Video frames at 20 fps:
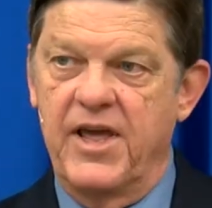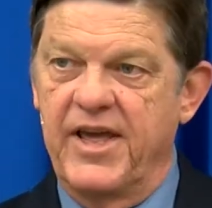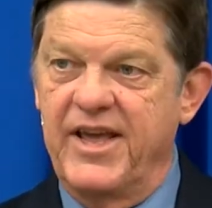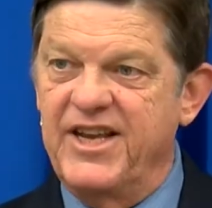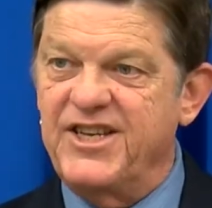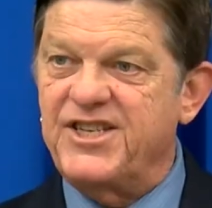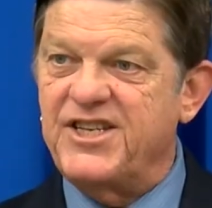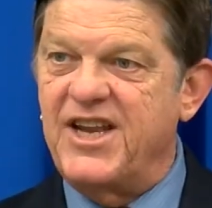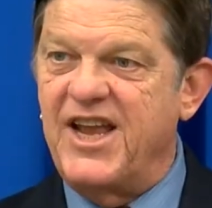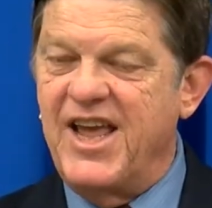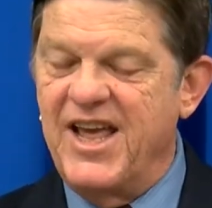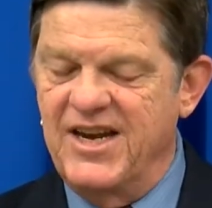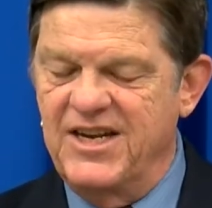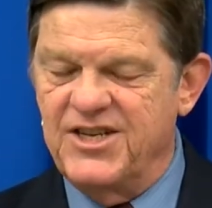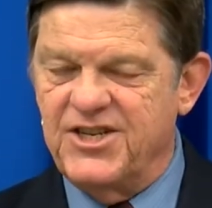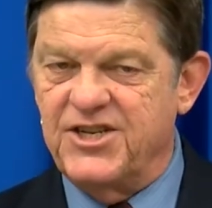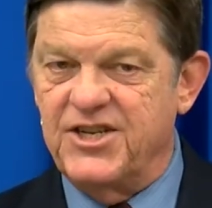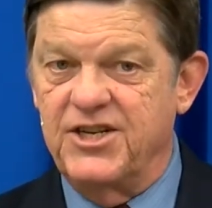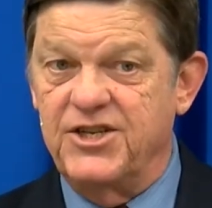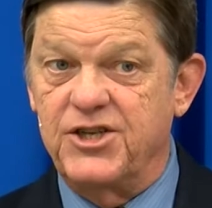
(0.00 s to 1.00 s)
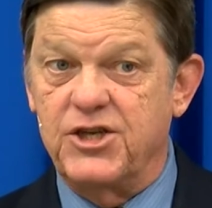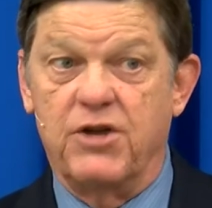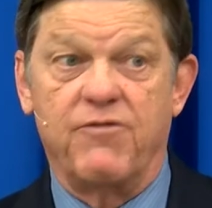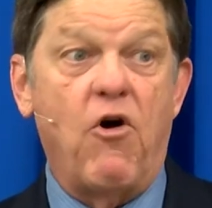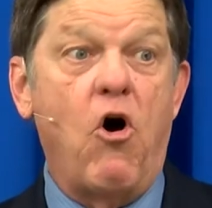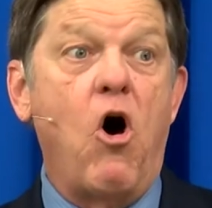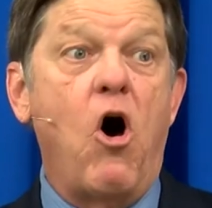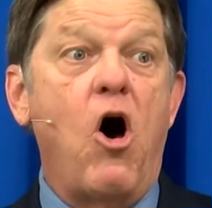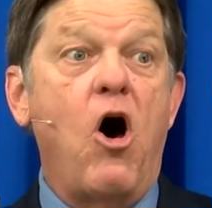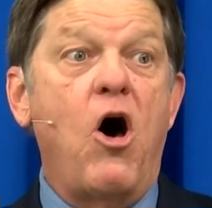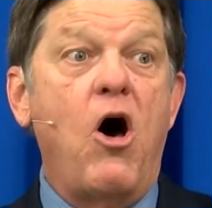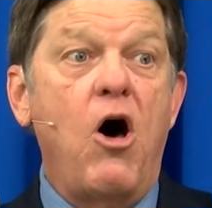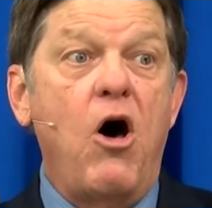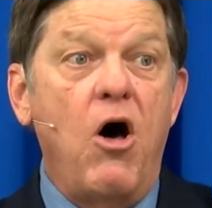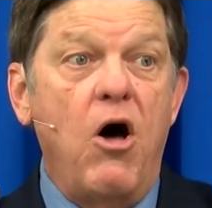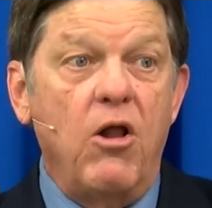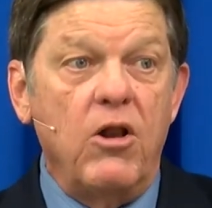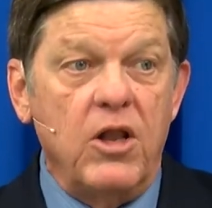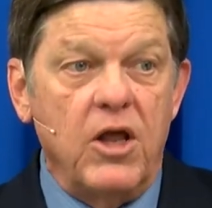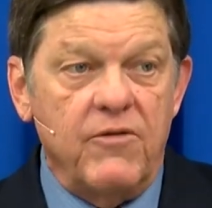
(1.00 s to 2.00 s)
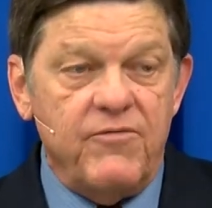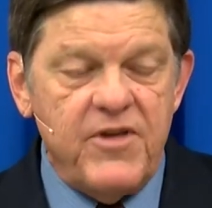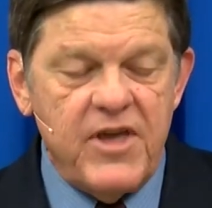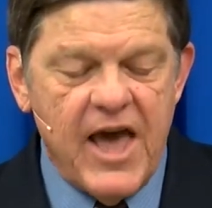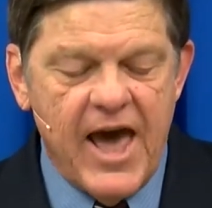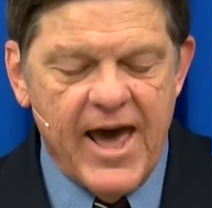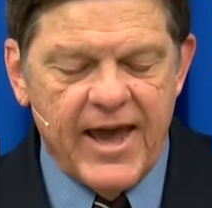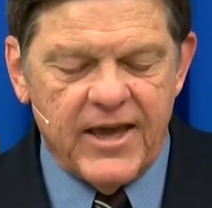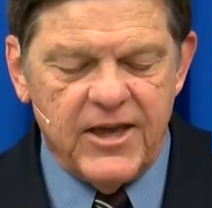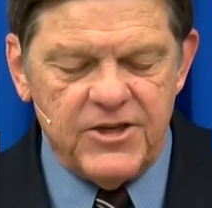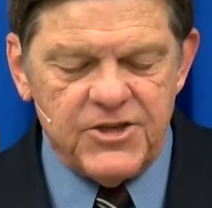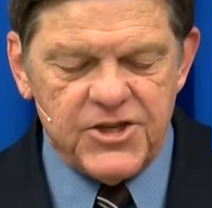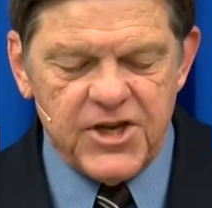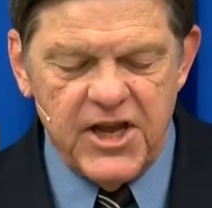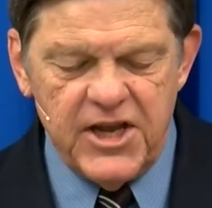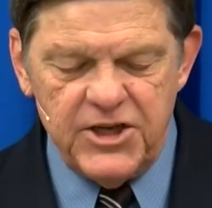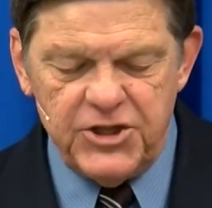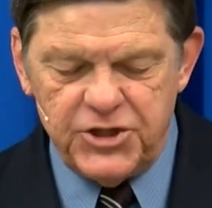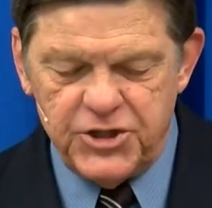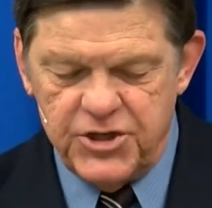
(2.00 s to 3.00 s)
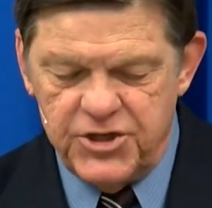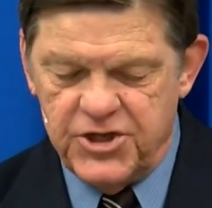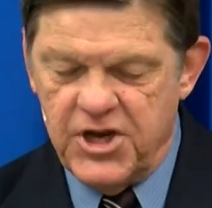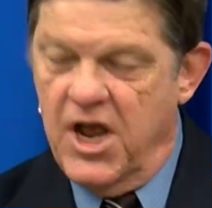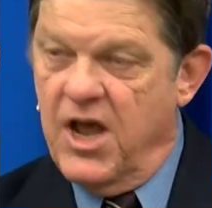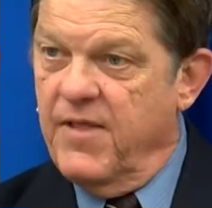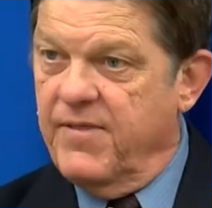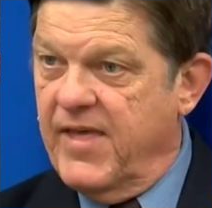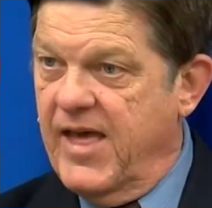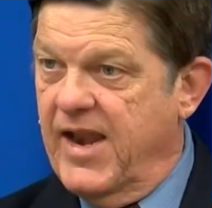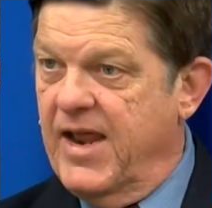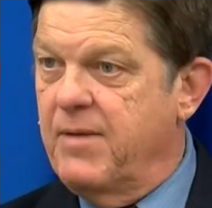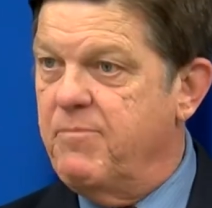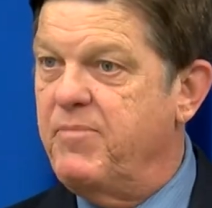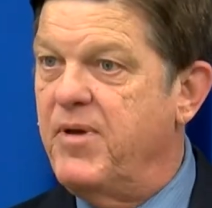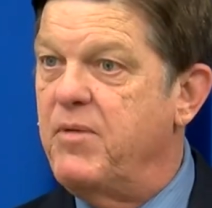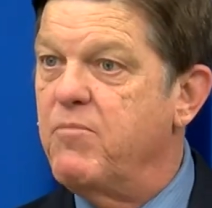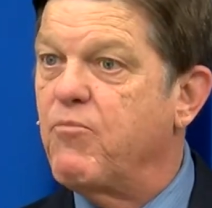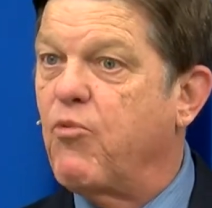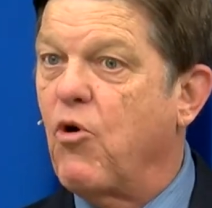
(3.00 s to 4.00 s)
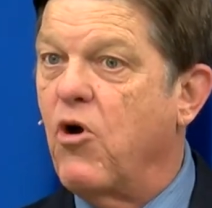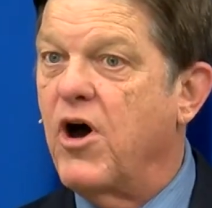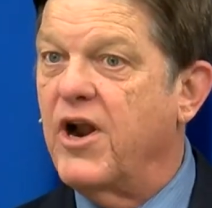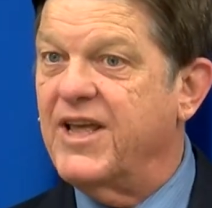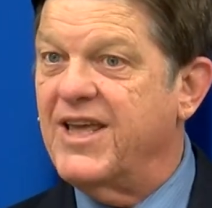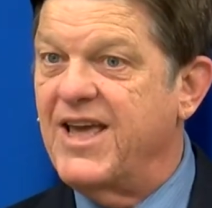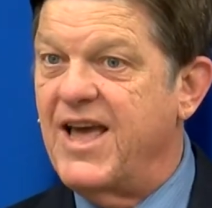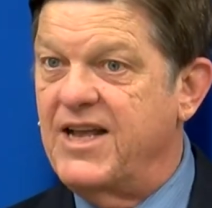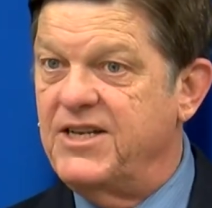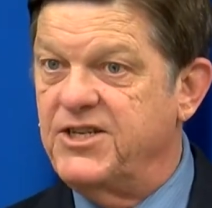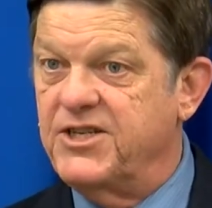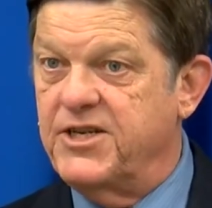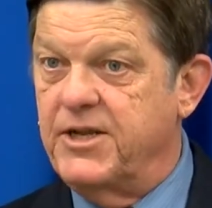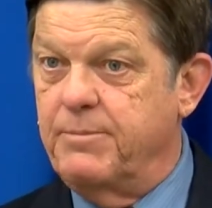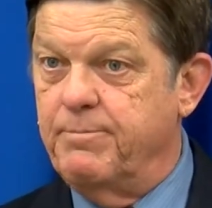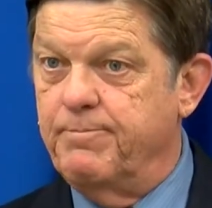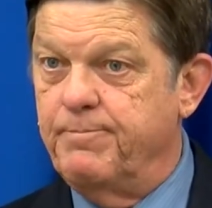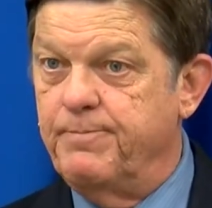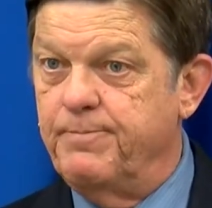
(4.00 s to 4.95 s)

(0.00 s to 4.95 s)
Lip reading: his innocence of all of the accusations that had been brought against him.